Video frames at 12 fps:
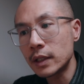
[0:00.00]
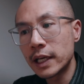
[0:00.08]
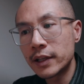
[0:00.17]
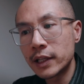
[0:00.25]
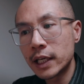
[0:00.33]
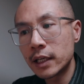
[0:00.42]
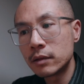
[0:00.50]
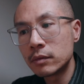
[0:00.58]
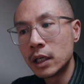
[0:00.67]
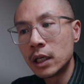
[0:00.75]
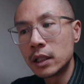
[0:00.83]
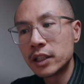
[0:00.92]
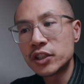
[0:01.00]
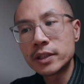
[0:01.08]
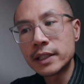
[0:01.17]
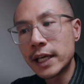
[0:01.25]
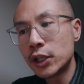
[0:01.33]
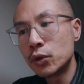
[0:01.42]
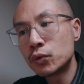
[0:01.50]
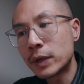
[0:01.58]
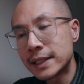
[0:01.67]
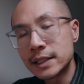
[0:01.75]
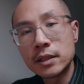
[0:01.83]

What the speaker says: And then let's just say you rent it